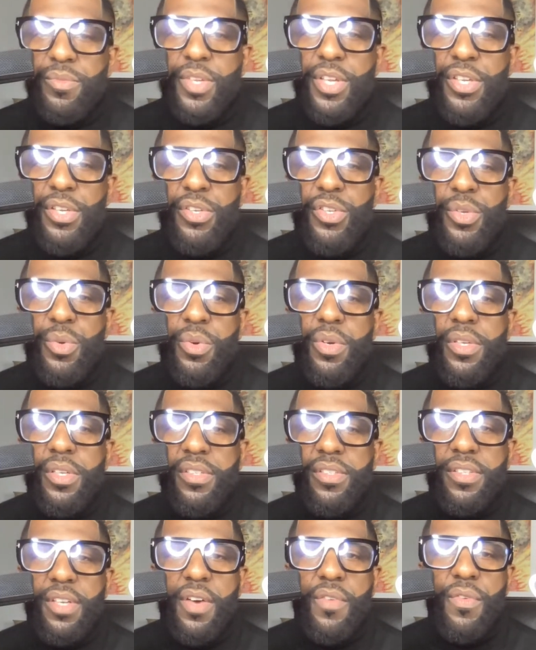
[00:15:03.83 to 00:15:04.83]
then you're doing
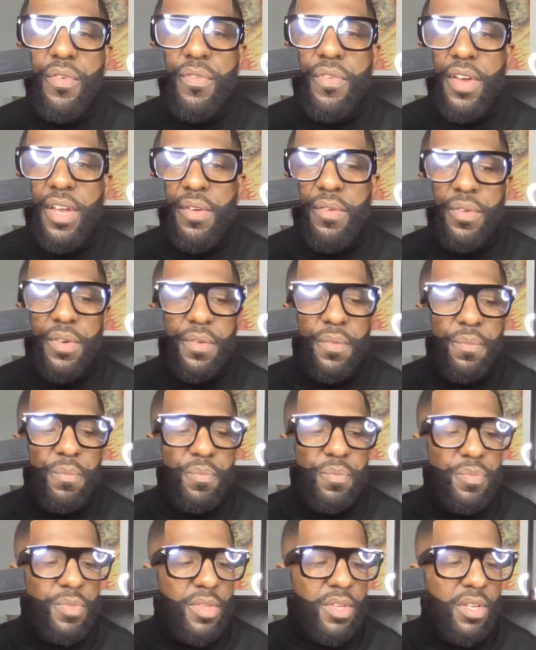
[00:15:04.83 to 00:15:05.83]
yourself a favor.
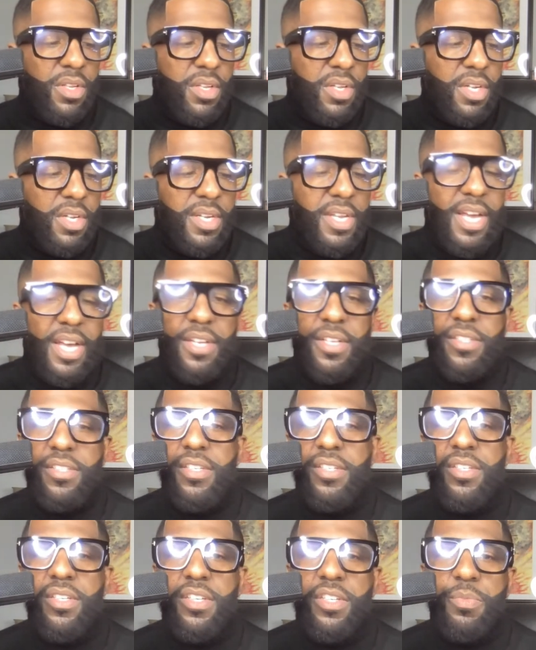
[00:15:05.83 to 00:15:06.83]
Now,
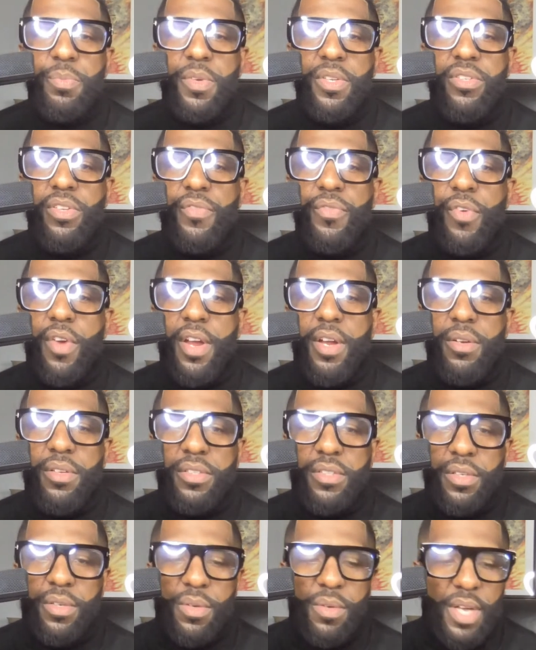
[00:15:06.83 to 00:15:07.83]
this is an expensive
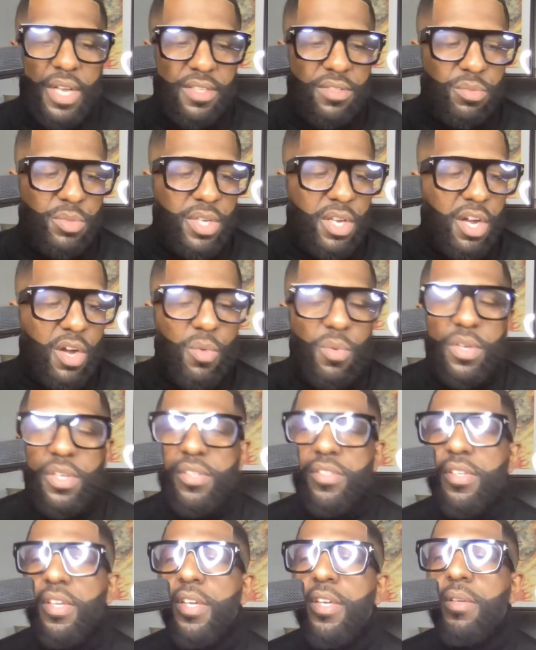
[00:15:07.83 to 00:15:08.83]
fragrance, so as we
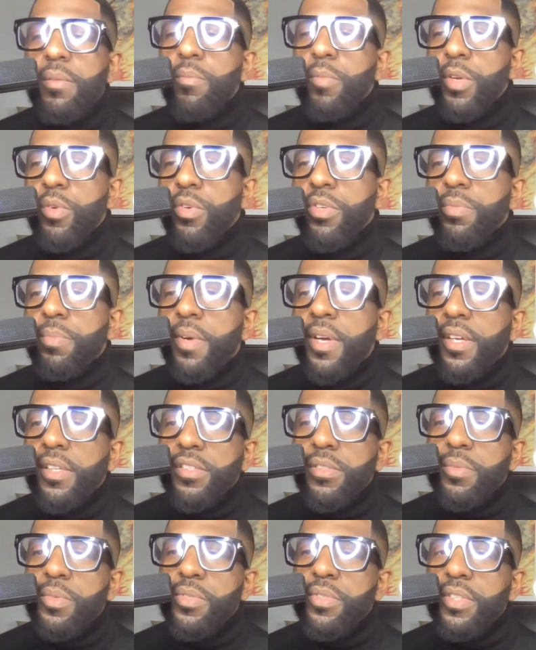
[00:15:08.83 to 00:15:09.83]
always say, be
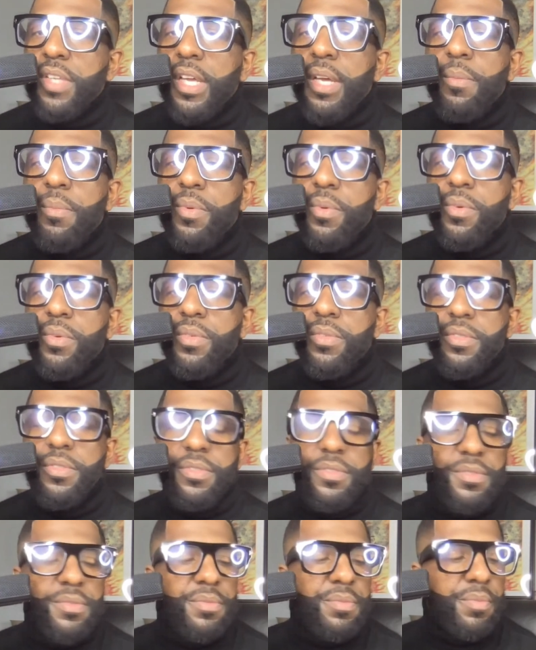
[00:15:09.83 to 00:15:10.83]
responsible, sample.
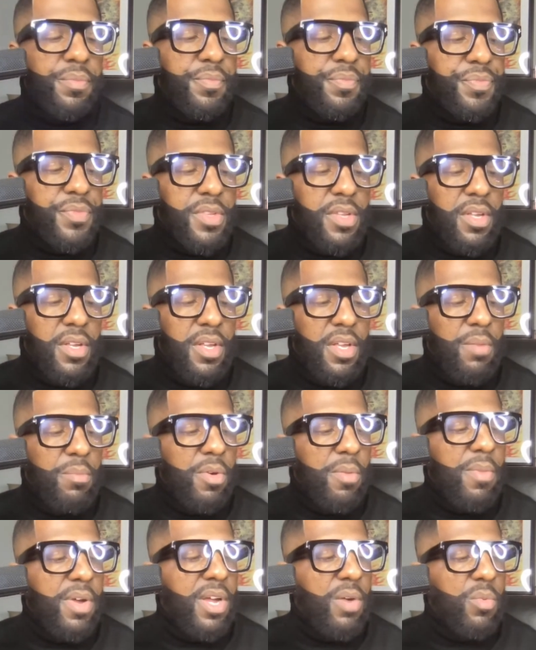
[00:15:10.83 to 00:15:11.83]

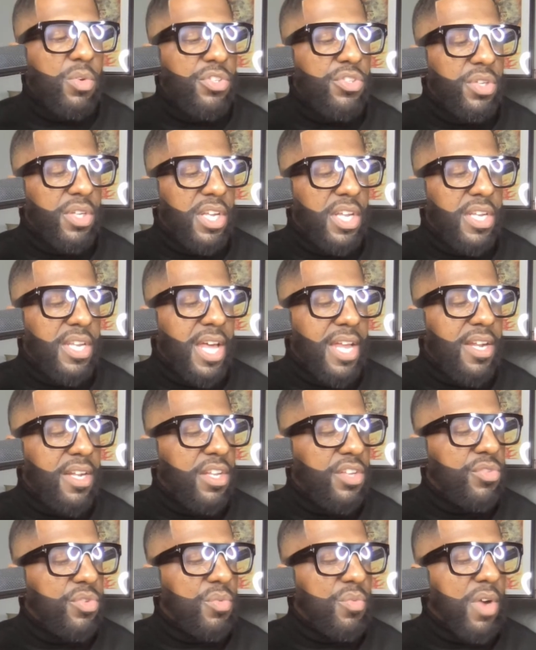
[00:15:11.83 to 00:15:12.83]
But, man, what you're getting out
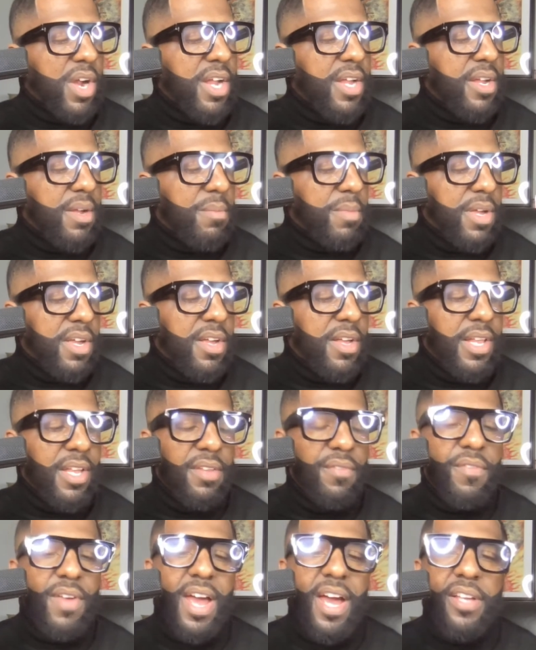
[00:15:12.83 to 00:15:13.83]
of this one right here, man,
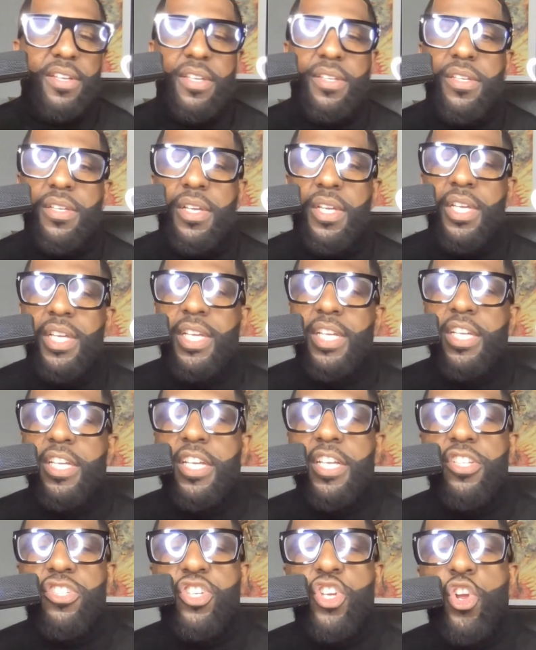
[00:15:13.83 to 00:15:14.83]
out of Valiant,
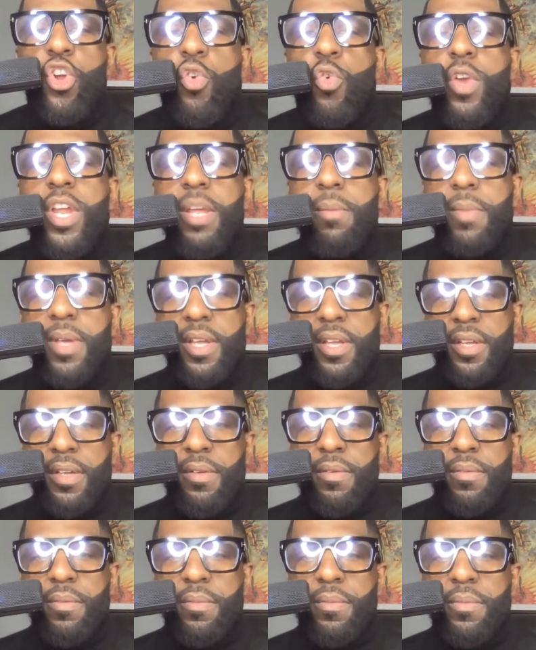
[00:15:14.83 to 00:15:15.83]
it's
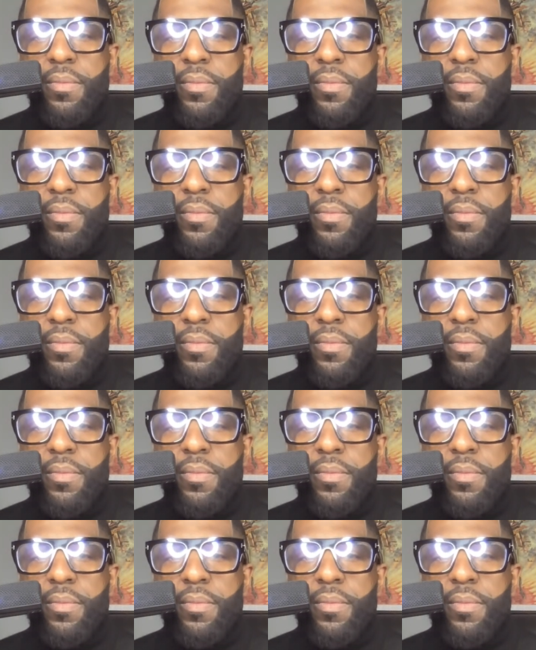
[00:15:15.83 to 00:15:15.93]
creamy.